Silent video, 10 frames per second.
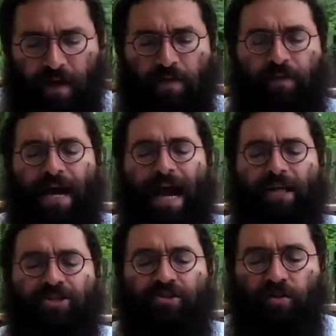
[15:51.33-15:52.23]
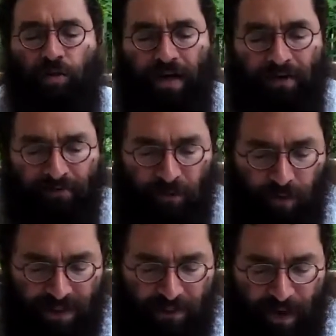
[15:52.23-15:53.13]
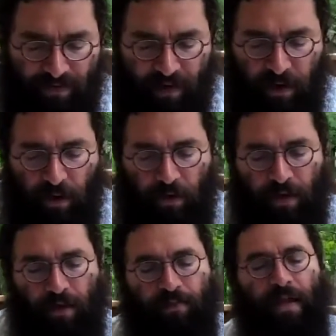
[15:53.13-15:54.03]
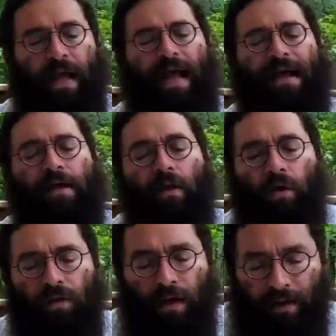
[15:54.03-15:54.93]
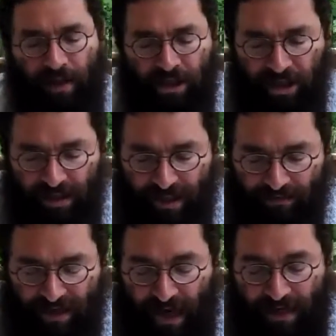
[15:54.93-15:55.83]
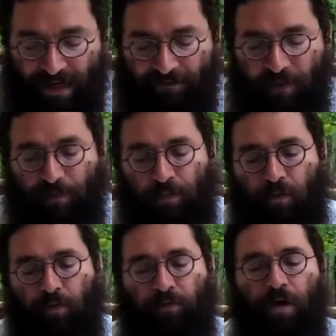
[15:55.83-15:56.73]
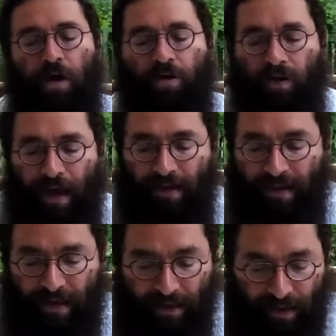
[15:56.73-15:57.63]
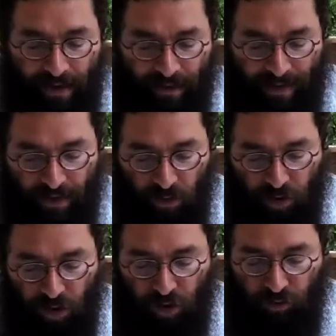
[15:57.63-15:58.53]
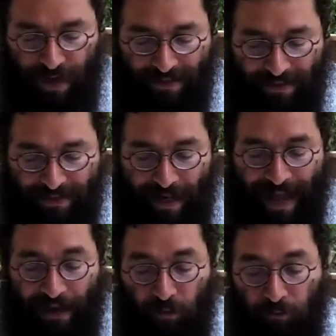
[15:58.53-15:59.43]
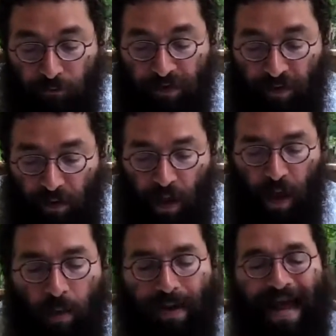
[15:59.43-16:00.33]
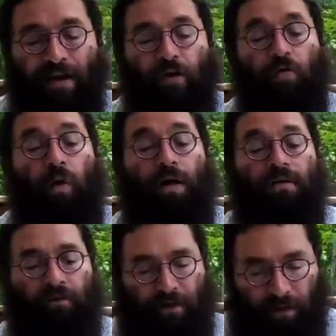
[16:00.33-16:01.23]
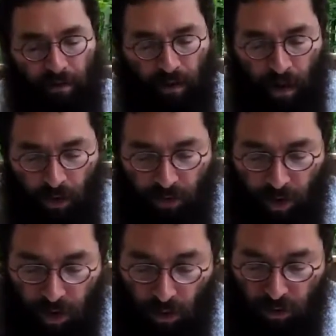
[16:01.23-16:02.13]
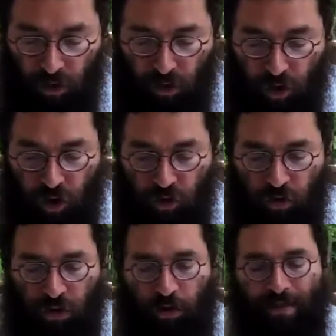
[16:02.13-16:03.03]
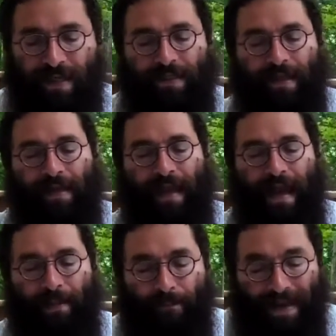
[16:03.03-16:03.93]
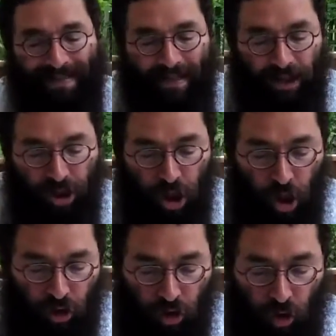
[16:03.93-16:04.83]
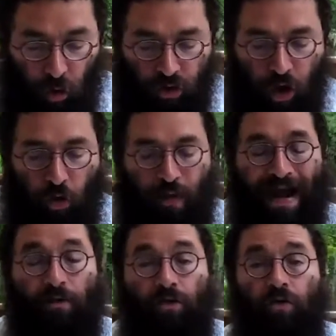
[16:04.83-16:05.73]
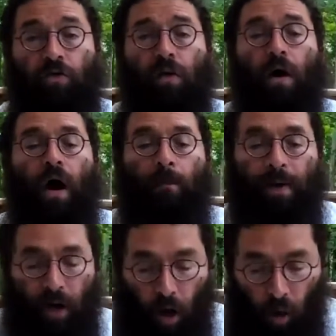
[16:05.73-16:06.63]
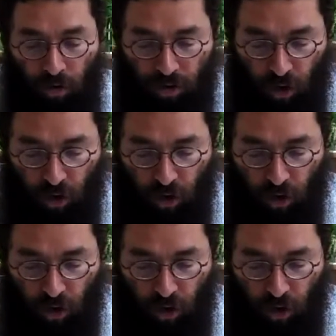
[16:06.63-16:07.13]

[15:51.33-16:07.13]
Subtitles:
Their actions were influenced by their clothing. Enclothed cognition gives scientific proof to the idea that you should dress not how you feel, but how you want to feel. The clothes you choose are sending a message to those around you, but also